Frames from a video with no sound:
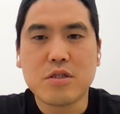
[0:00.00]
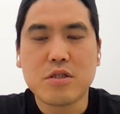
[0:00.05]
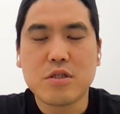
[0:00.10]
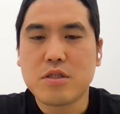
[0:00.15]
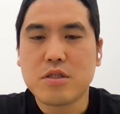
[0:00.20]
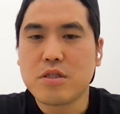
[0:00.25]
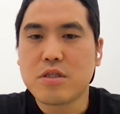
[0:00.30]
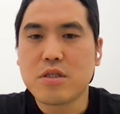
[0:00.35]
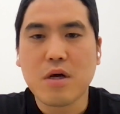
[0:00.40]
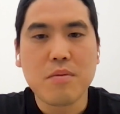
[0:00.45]

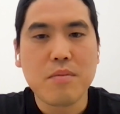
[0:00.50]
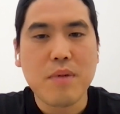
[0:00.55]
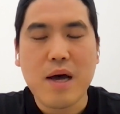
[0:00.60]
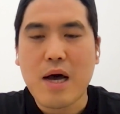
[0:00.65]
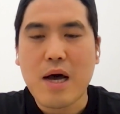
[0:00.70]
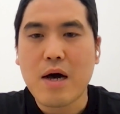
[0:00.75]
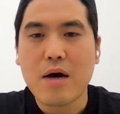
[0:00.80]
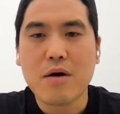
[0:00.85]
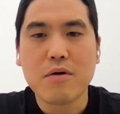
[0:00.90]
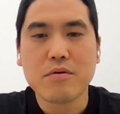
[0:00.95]

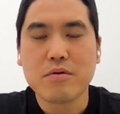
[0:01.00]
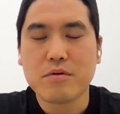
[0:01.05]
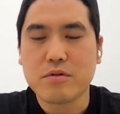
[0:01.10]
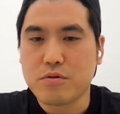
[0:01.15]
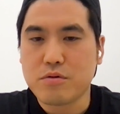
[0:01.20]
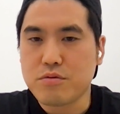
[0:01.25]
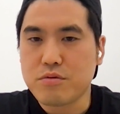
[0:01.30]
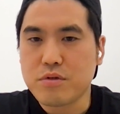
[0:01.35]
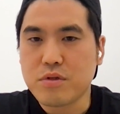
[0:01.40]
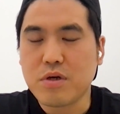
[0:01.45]
somehow
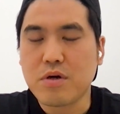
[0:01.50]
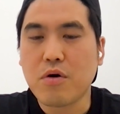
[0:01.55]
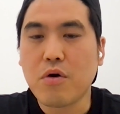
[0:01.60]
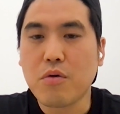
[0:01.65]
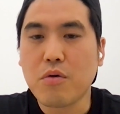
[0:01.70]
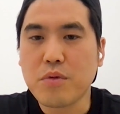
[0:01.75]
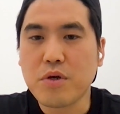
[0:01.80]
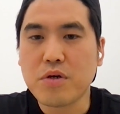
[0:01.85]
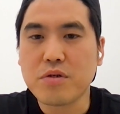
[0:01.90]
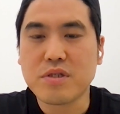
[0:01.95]
through the
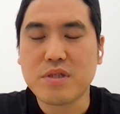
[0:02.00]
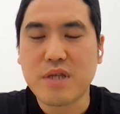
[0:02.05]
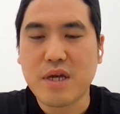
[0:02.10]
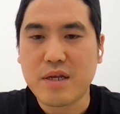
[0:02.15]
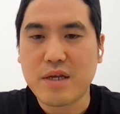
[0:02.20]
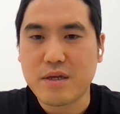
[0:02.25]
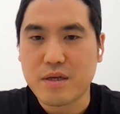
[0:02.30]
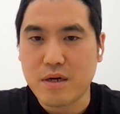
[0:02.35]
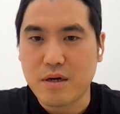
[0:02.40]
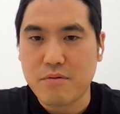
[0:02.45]

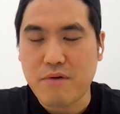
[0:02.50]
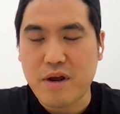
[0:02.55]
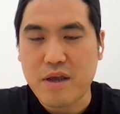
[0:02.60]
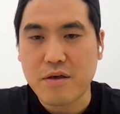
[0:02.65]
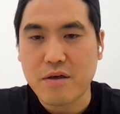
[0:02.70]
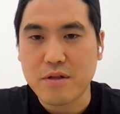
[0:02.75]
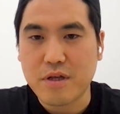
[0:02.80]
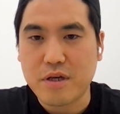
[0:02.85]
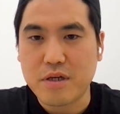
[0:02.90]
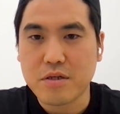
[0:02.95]
homeostatic uh,
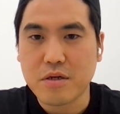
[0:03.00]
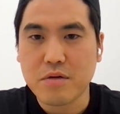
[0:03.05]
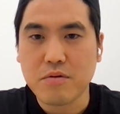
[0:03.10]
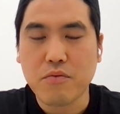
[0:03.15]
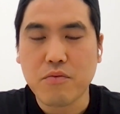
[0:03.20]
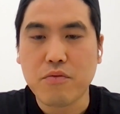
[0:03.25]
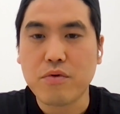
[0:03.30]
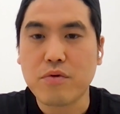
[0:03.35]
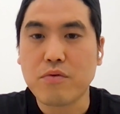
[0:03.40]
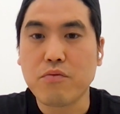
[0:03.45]

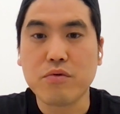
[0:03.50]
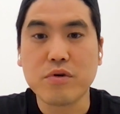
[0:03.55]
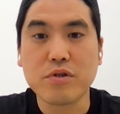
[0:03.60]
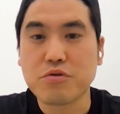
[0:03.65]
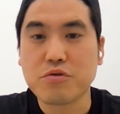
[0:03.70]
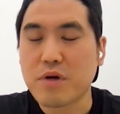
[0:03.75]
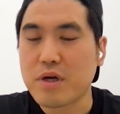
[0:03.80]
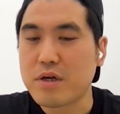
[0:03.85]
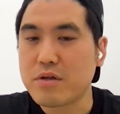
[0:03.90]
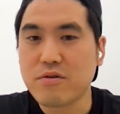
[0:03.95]
regulation we're
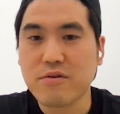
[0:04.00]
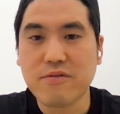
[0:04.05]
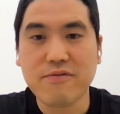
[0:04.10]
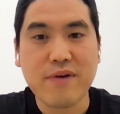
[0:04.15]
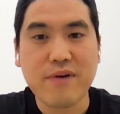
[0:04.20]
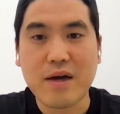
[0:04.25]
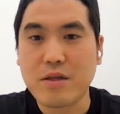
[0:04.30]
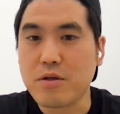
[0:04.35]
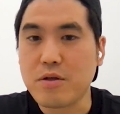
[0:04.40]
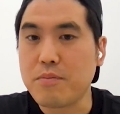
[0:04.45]
trying to
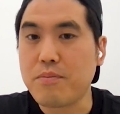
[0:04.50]
find a